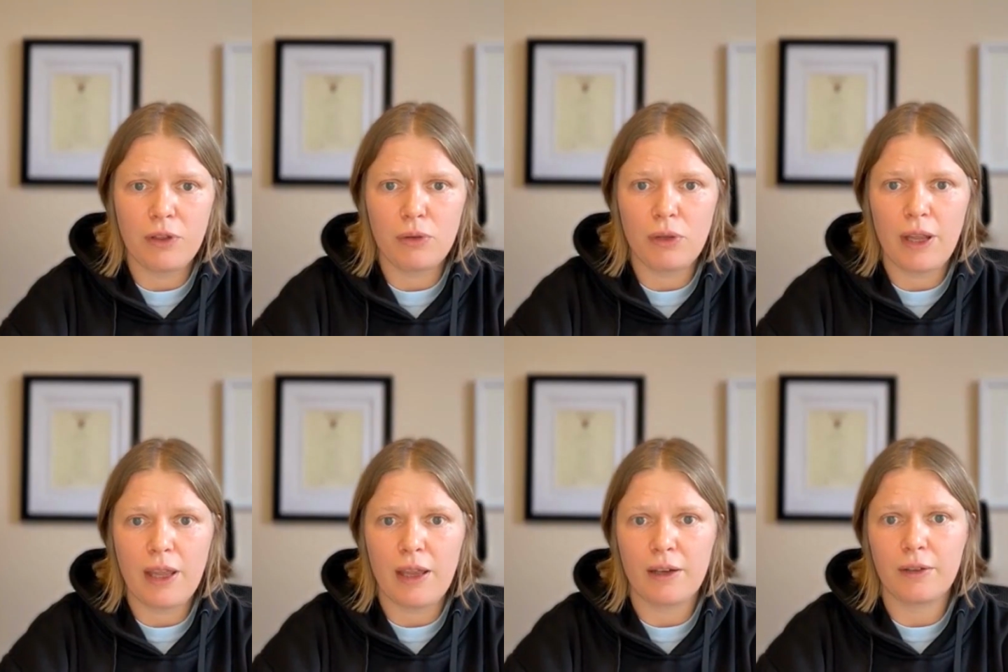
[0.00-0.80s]
you
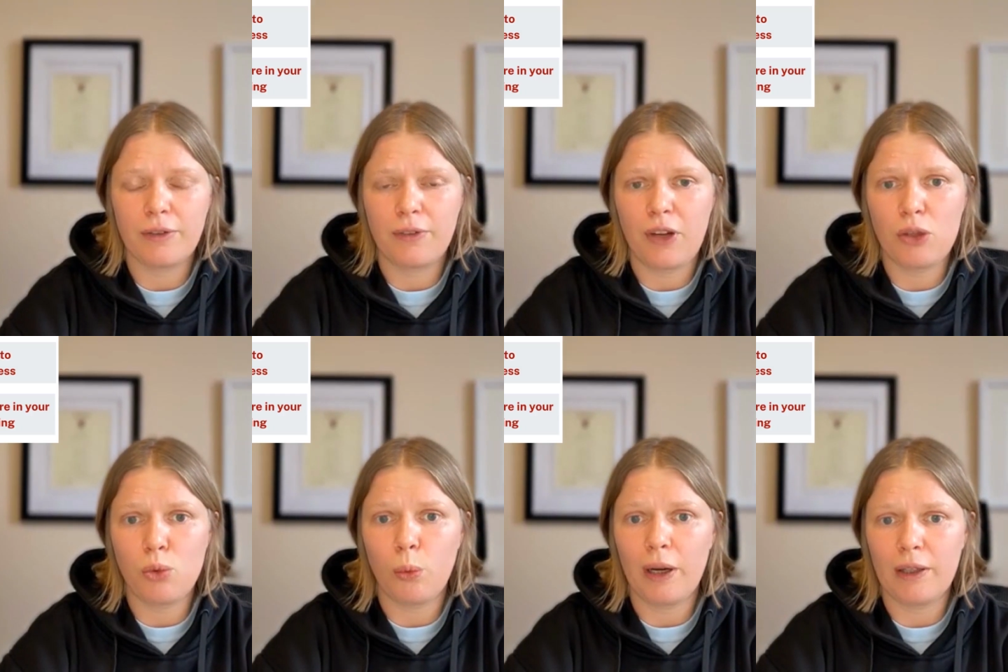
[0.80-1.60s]
have
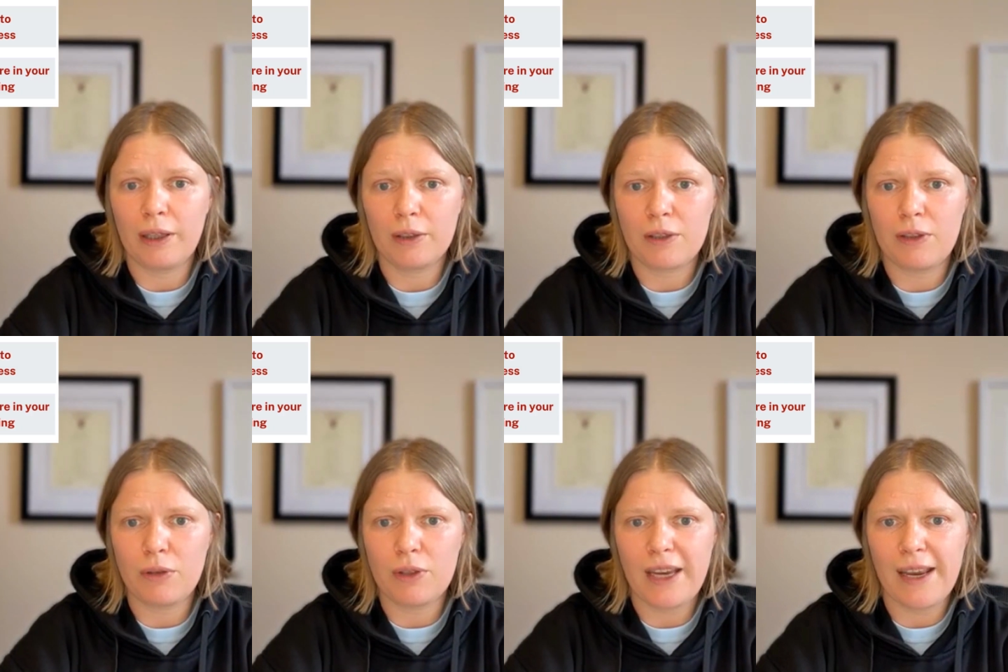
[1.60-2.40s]
3-to-1 LTV to
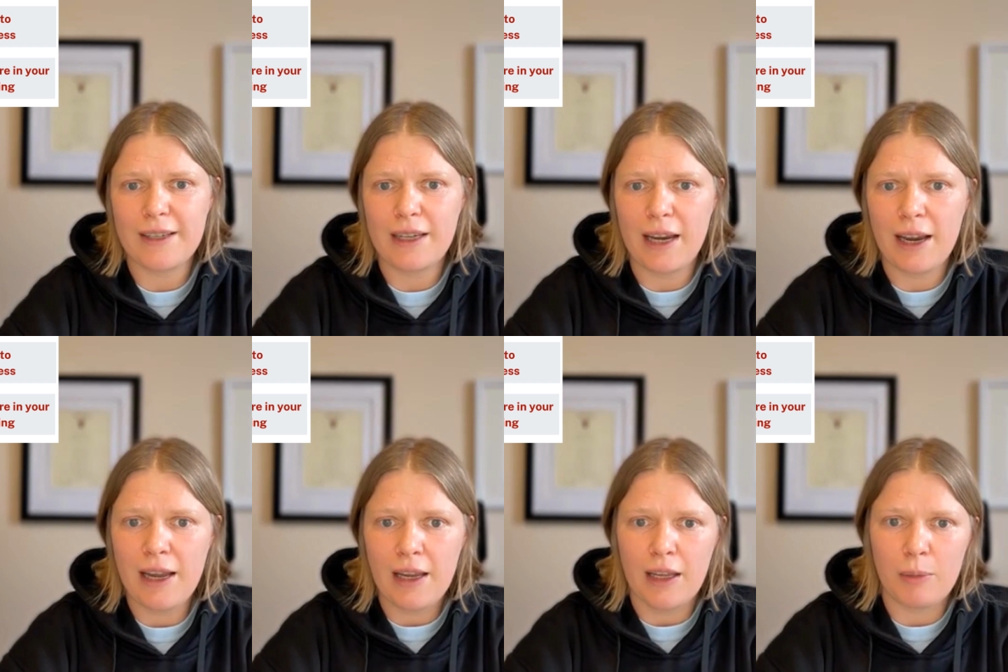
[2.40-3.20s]
CAC,
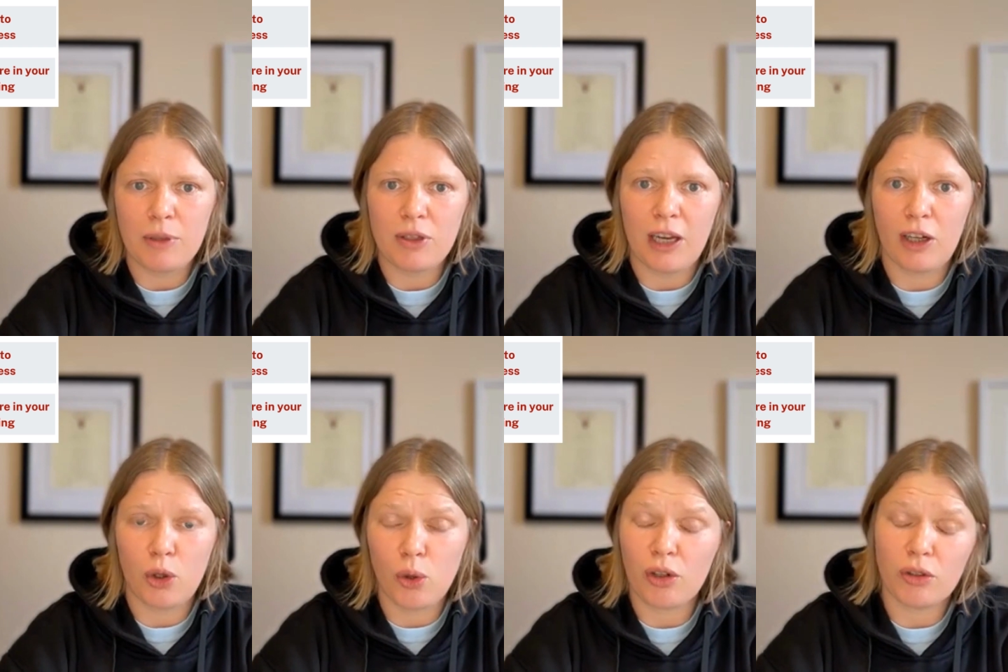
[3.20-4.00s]
it means you
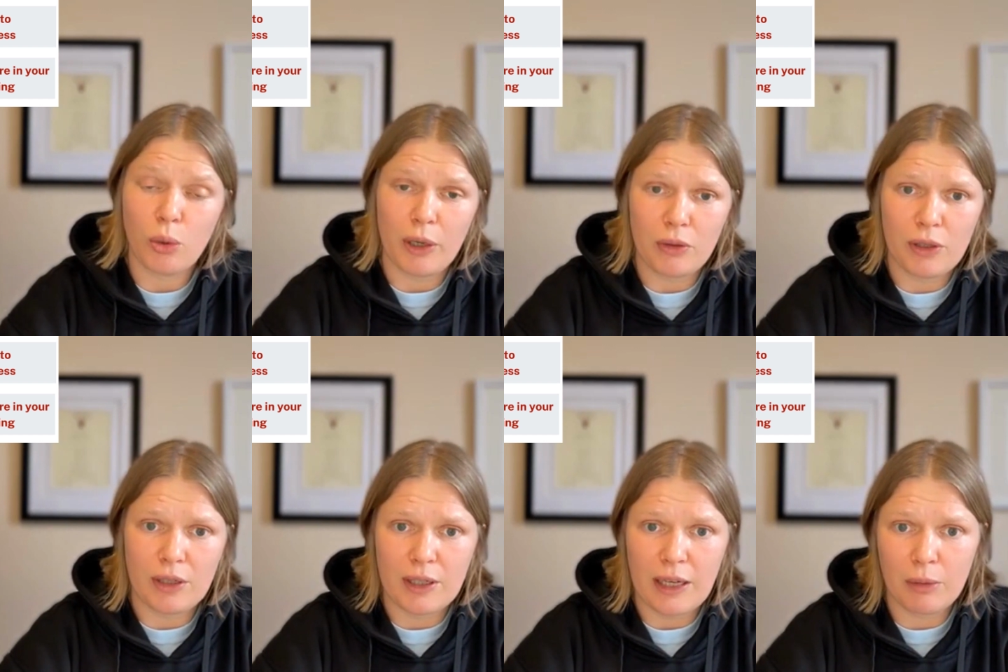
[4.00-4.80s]
are on the way to the
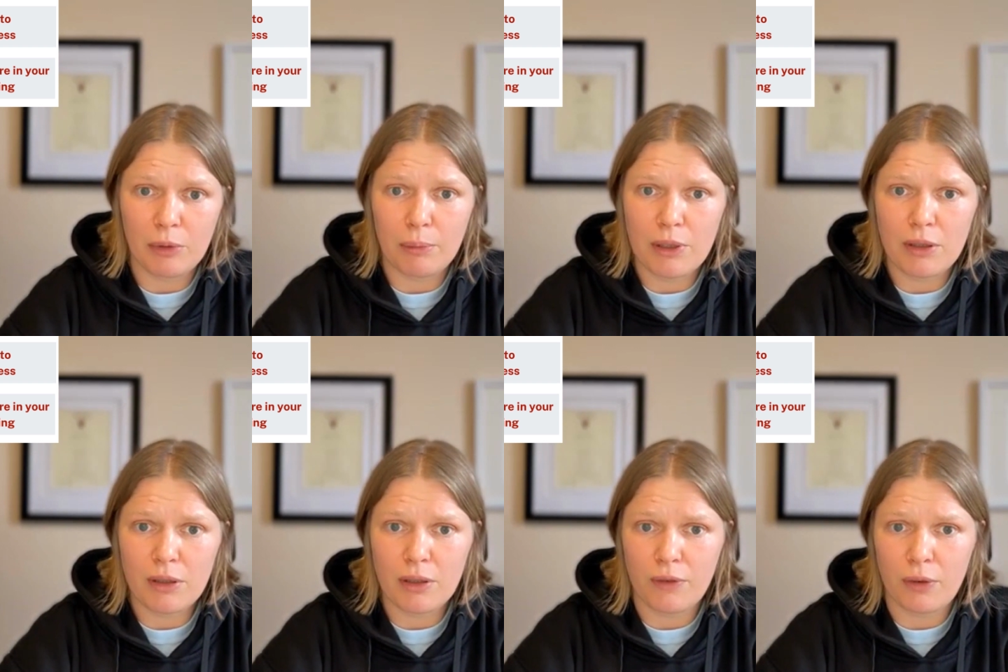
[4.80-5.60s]
sustainable
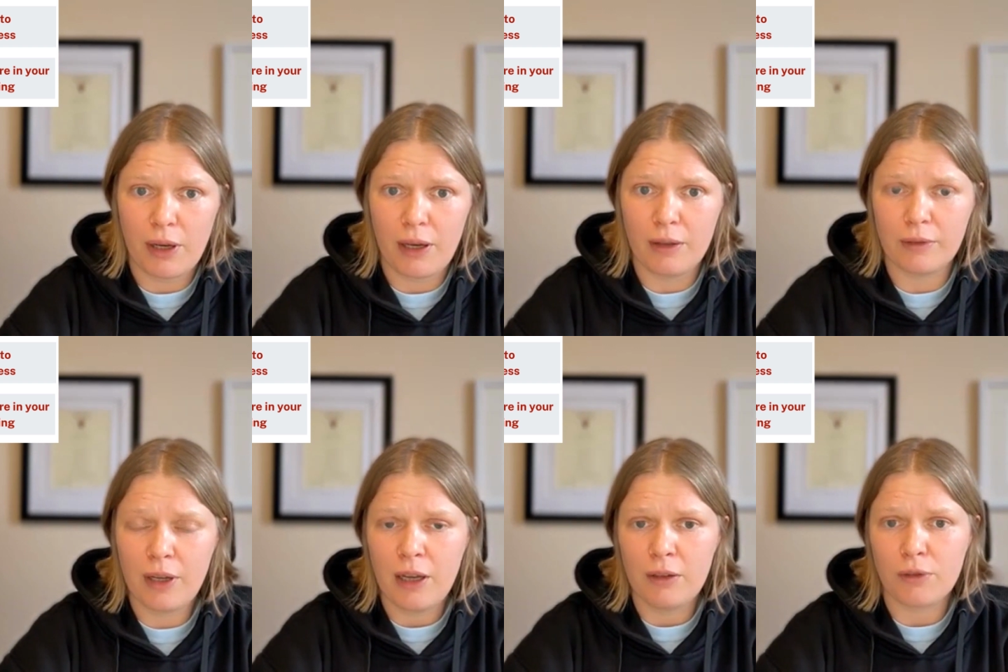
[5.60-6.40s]
business. If you have
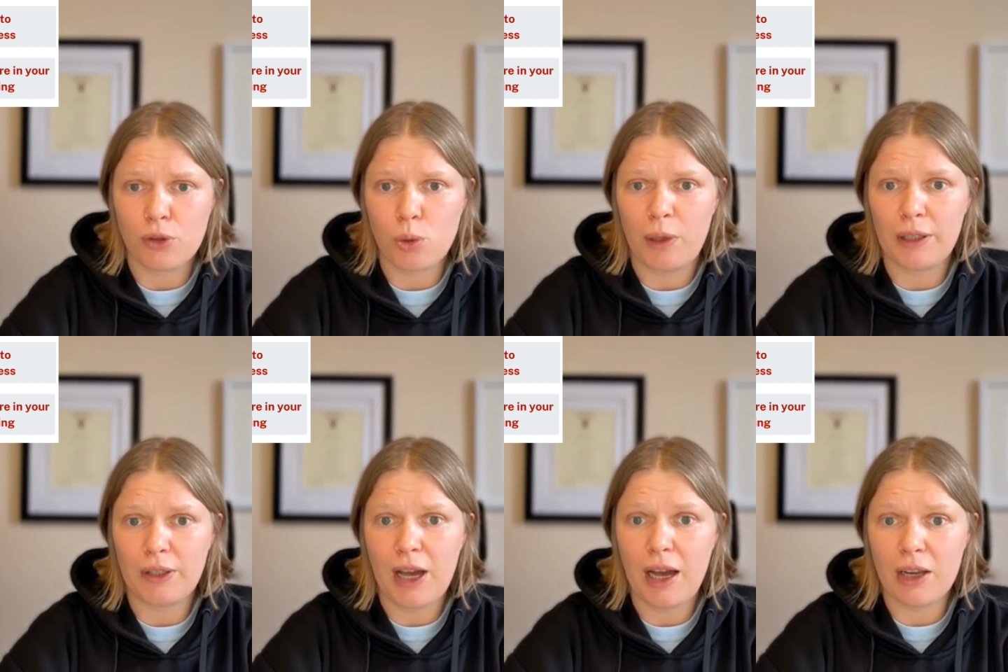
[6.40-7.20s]
4-to-1 and
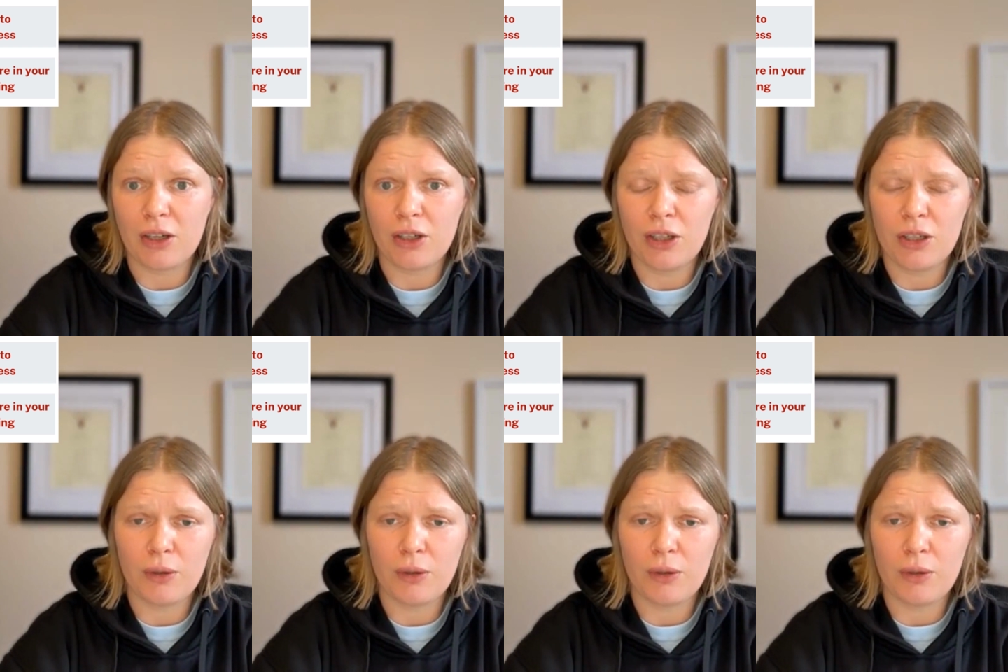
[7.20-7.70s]
higher, you